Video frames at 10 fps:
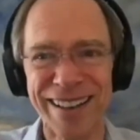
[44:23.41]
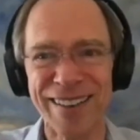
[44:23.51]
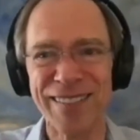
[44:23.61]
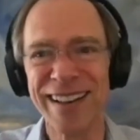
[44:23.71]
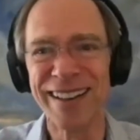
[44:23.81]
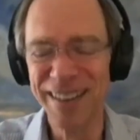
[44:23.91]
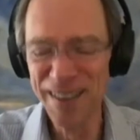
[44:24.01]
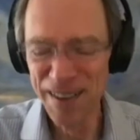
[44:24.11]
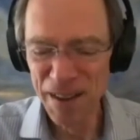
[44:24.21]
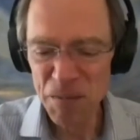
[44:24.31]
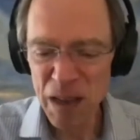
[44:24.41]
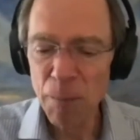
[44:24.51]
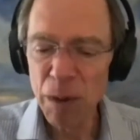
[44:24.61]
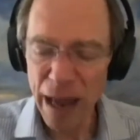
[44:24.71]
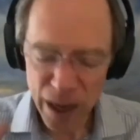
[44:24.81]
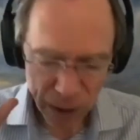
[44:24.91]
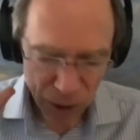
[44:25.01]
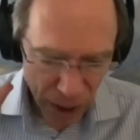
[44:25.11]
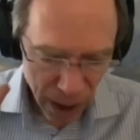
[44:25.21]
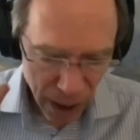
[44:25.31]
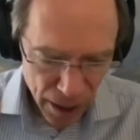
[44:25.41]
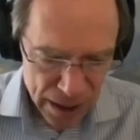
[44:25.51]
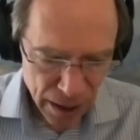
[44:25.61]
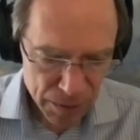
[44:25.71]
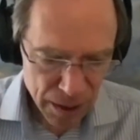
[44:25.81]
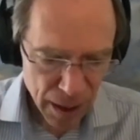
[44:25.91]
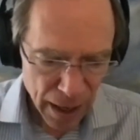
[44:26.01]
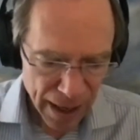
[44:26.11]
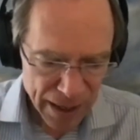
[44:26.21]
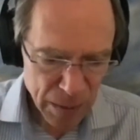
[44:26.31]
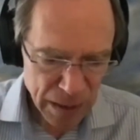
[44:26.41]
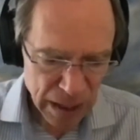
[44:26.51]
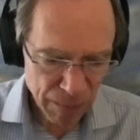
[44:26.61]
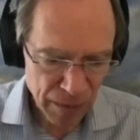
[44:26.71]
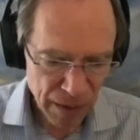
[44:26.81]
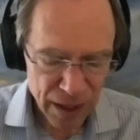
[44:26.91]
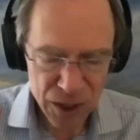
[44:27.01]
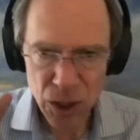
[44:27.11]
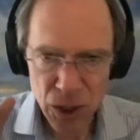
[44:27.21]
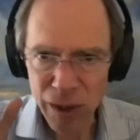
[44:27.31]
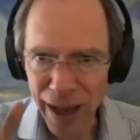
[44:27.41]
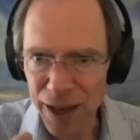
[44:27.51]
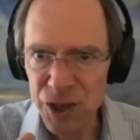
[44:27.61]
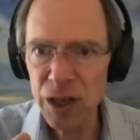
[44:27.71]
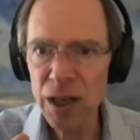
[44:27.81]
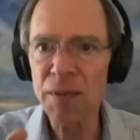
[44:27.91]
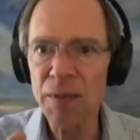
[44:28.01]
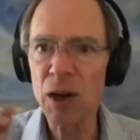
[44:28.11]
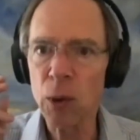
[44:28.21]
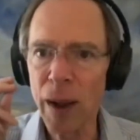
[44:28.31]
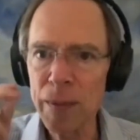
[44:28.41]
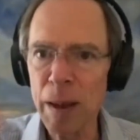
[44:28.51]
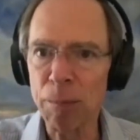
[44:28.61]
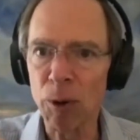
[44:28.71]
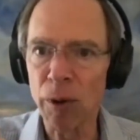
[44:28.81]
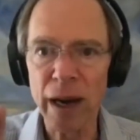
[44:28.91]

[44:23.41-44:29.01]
I mean, but anyway, your concept has to be something that is so catchy and that grabs people.